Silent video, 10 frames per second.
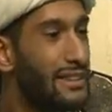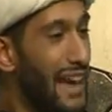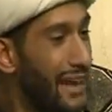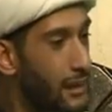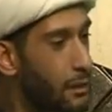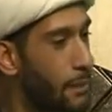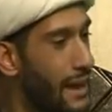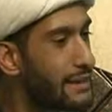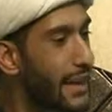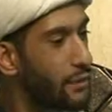Did Ahlul
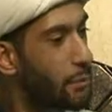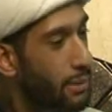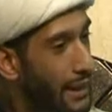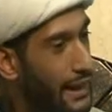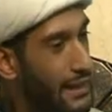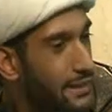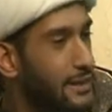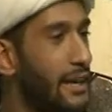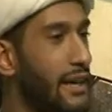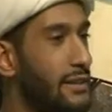Bayt ever play
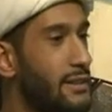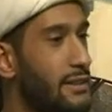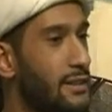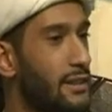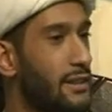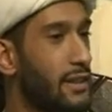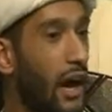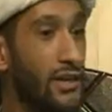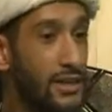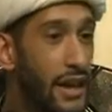as kids?
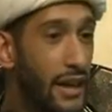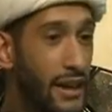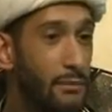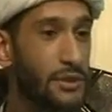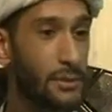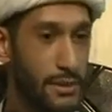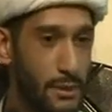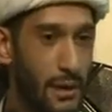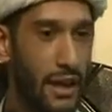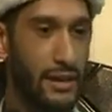Asking Allamah
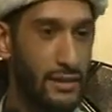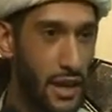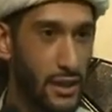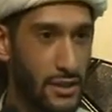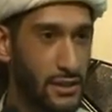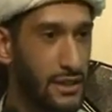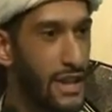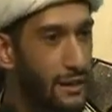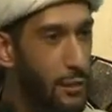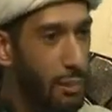Tabatabai in Dars. Did
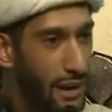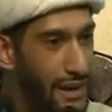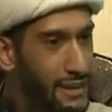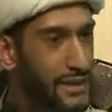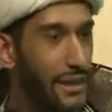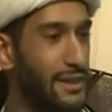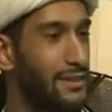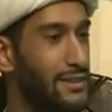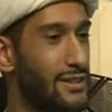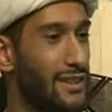they ever play as
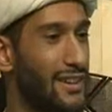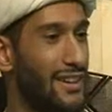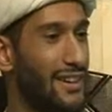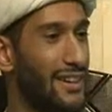kids?